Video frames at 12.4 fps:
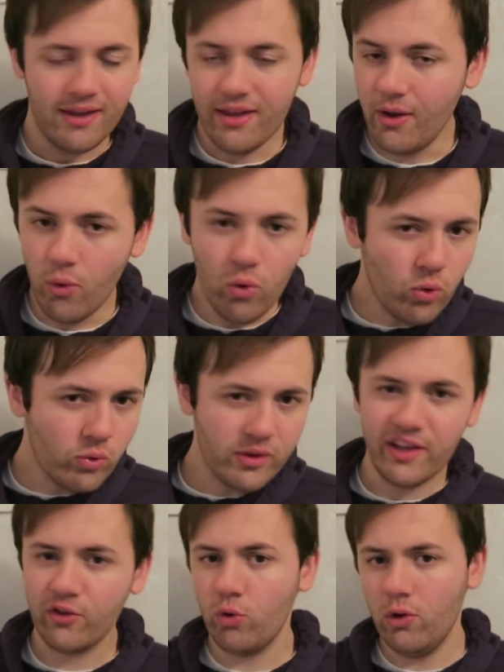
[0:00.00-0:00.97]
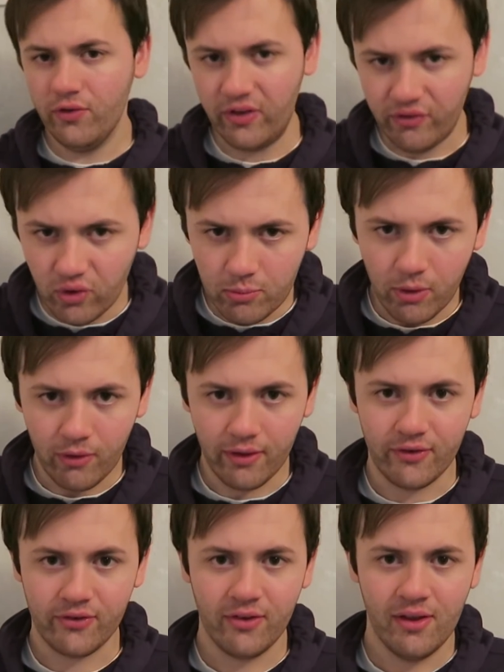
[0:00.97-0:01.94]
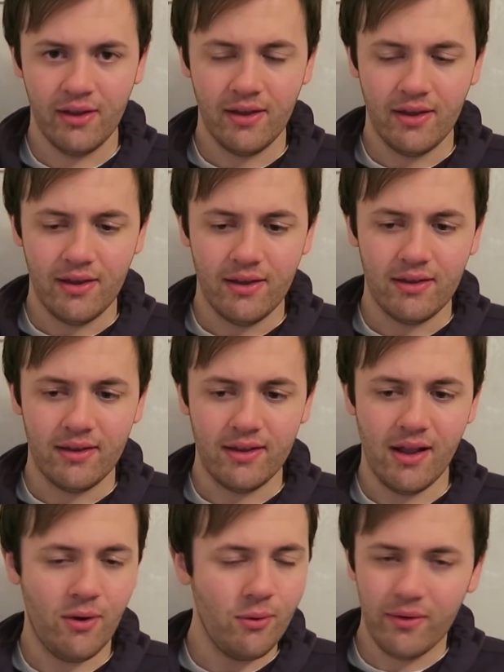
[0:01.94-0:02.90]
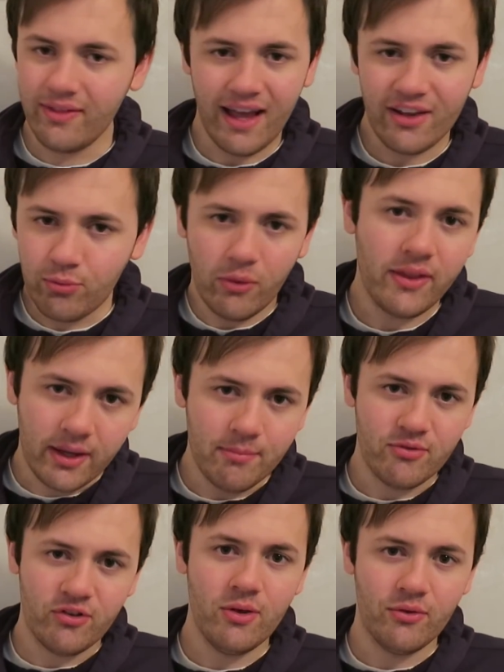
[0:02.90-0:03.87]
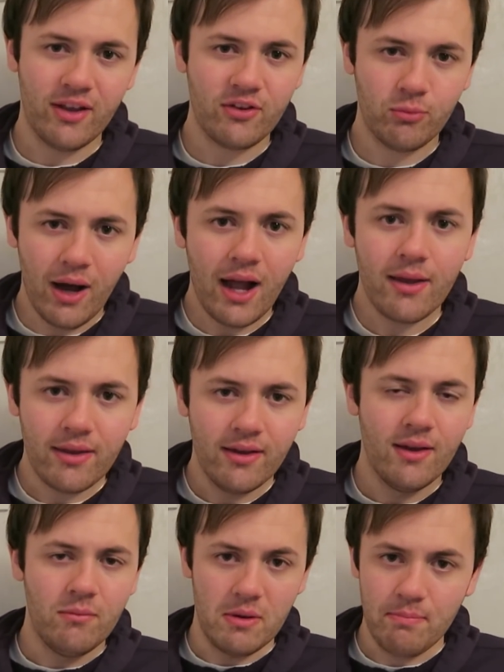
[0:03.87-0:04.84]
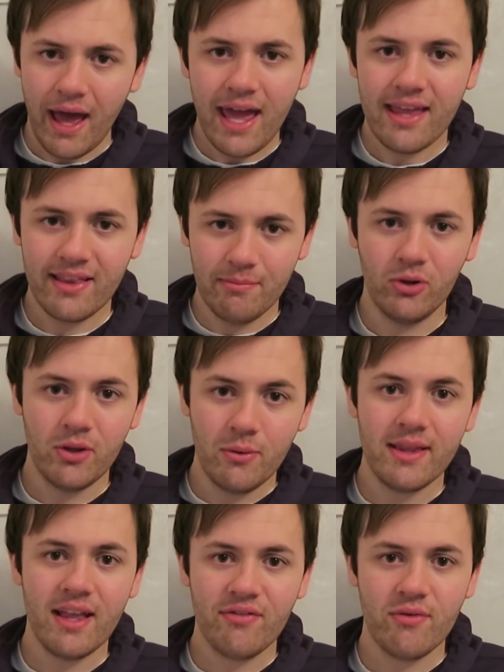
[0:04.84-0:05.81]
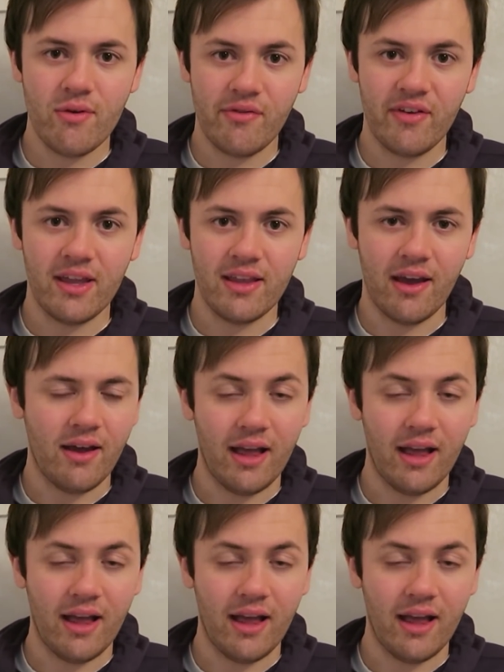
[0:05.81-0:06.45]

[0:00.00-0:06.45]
You know, all these quality footballers you know, that's what they can produce. That's why we paid the money we did for Raphinha.